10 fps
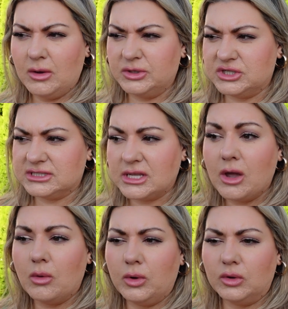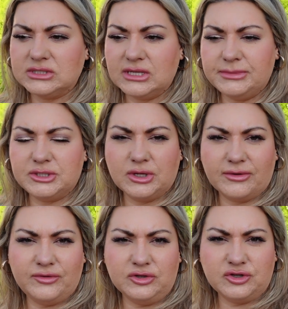We just, we'll also be doing a
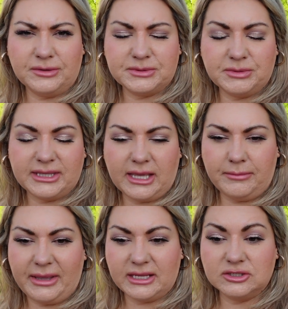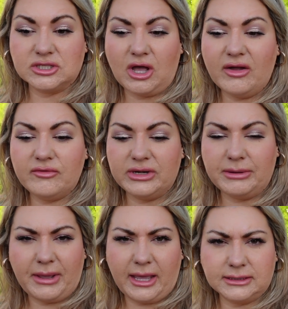few trips with our baggage. So I've already
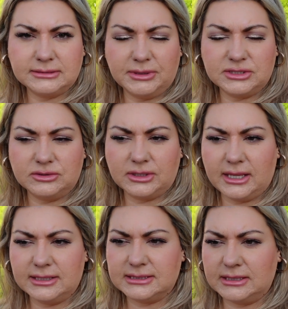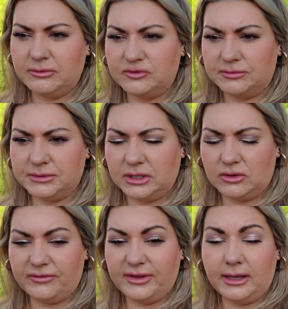packed my suitcase and then we're dropping it
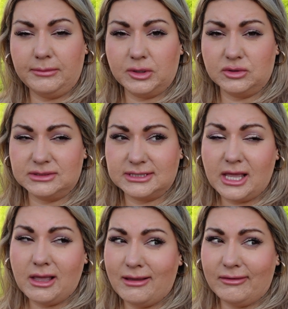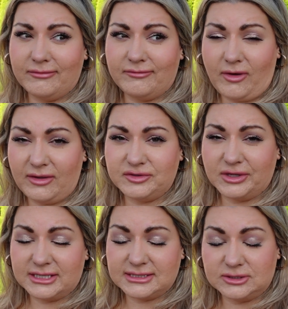off here because five
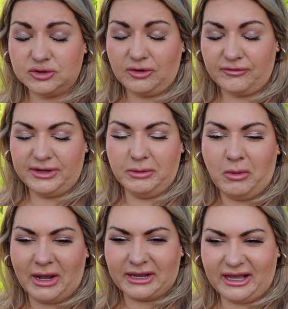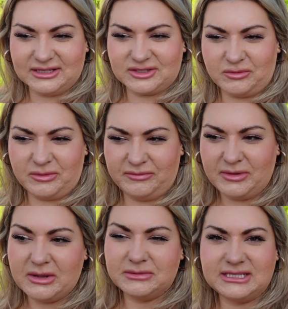suitcases do not fit in one car. So we
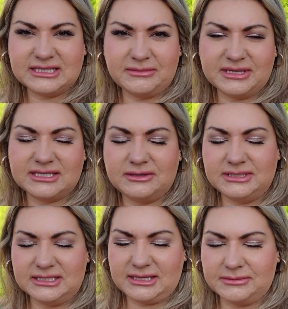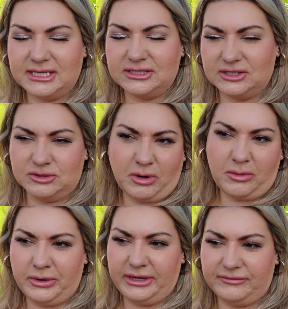did some yesterday, we did some today, and then
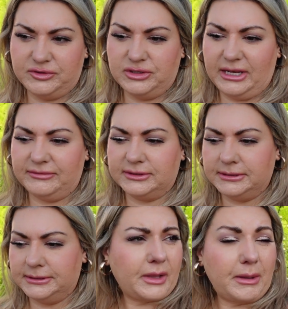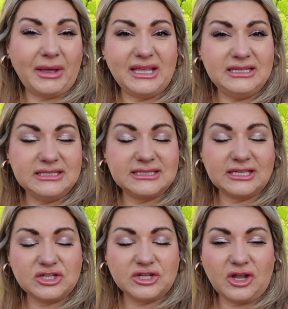tomorrow we only have two left. But it is
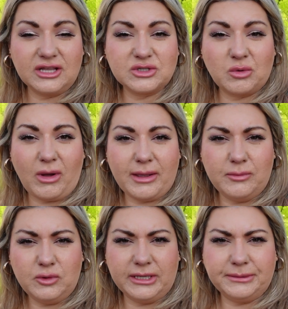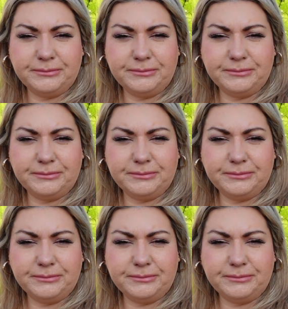such a nice, quiet morning.